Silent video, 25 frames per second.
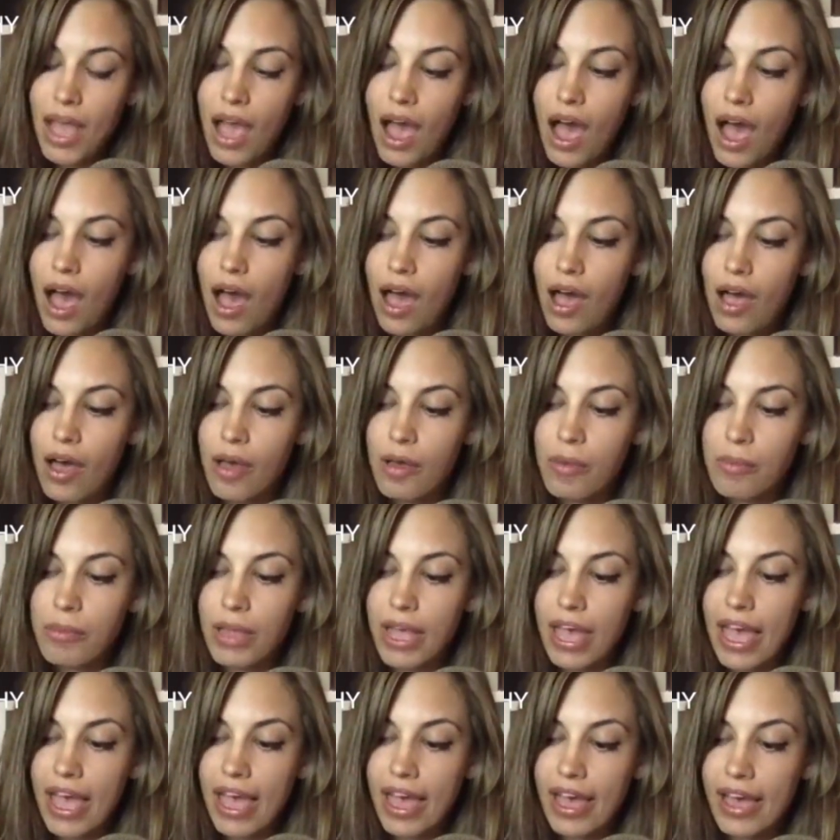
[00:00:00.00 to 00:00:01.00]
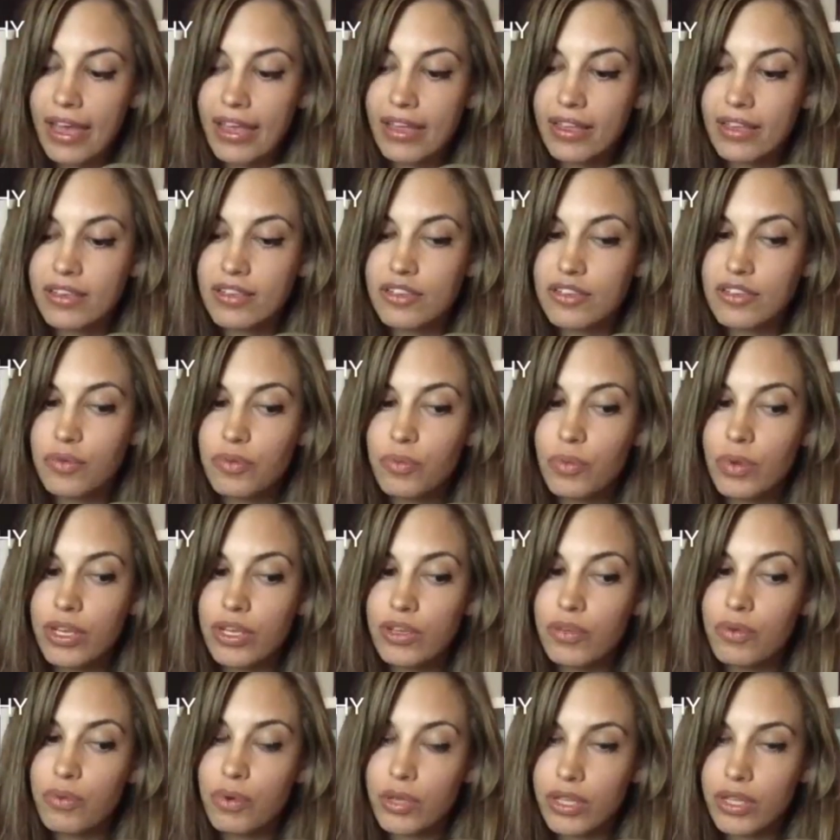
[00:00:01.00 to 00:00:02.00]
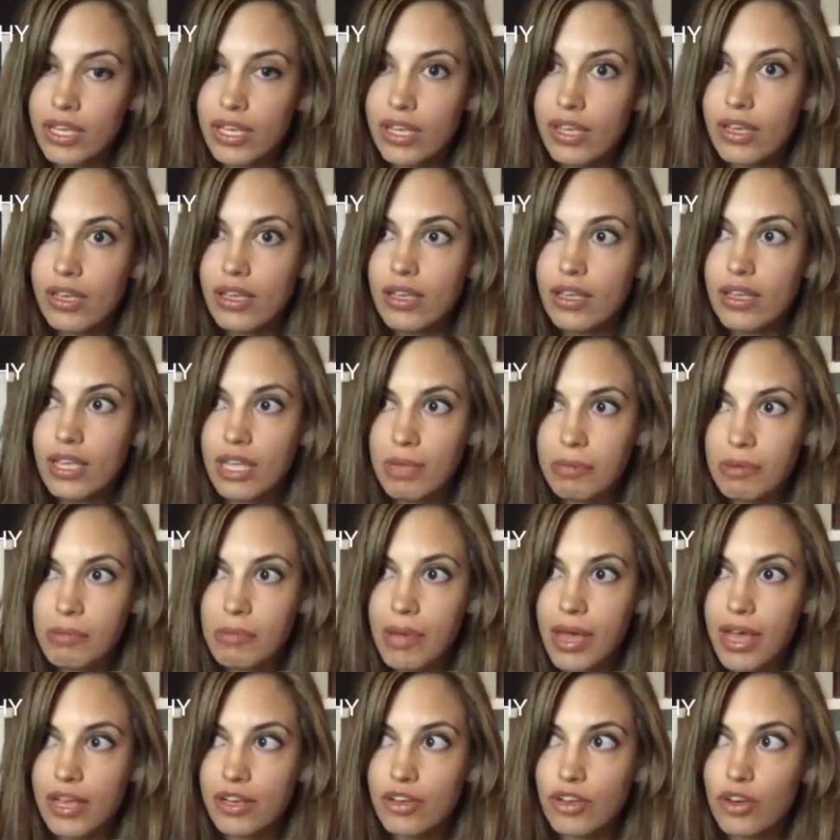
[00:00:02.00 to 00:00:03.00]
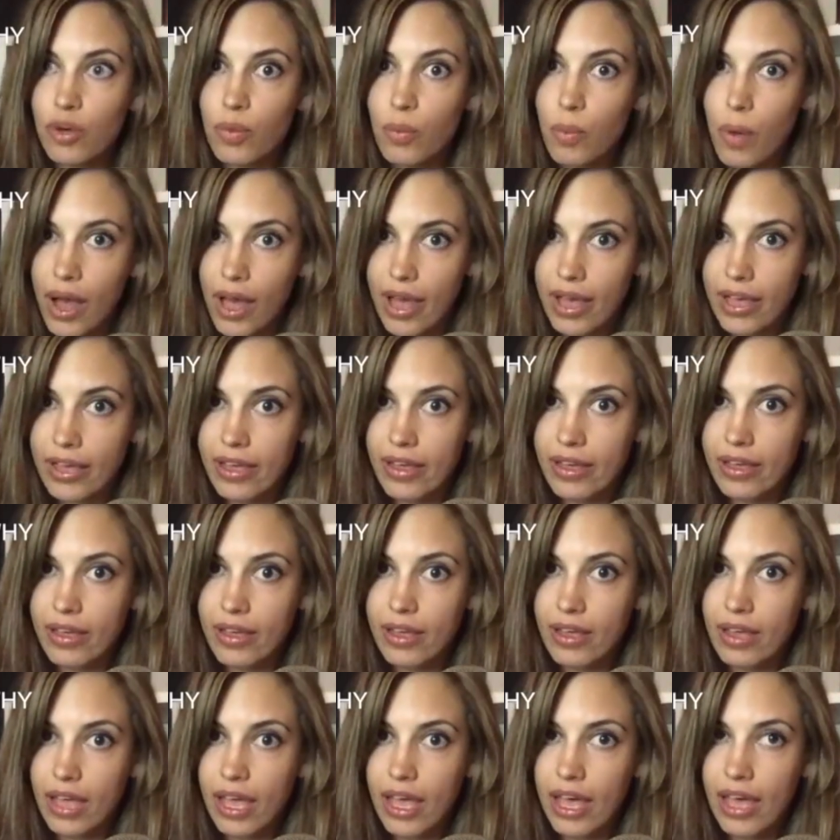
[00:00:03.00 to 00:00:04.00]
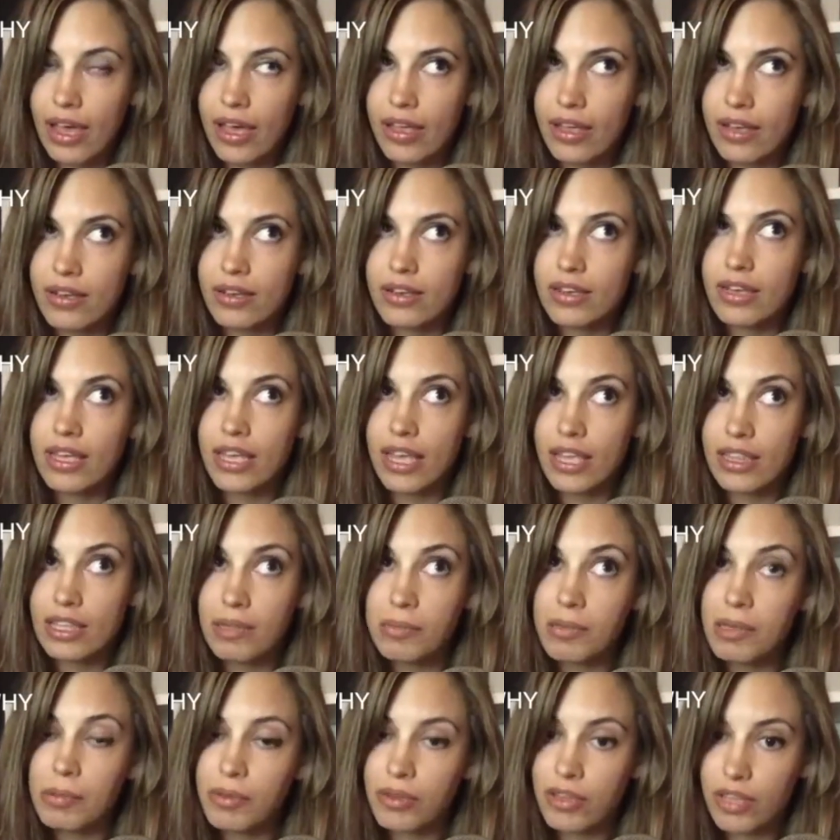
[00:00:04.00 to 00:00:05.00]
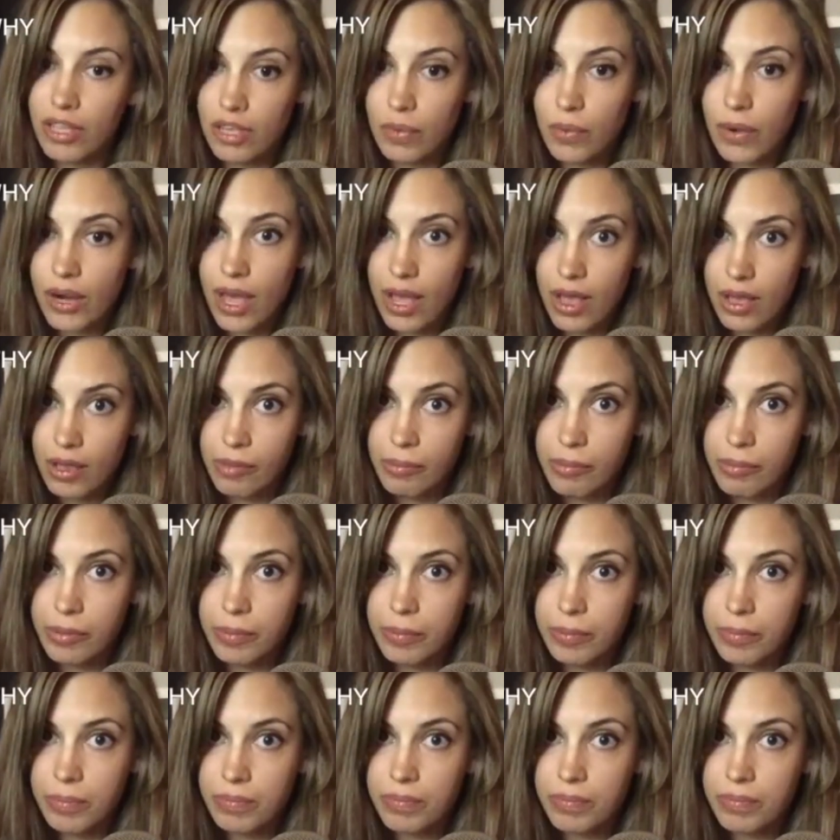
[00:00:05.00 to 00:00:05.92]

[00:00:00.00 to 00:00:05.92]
And when you really keep in mind your why and, again, the people that you want to help,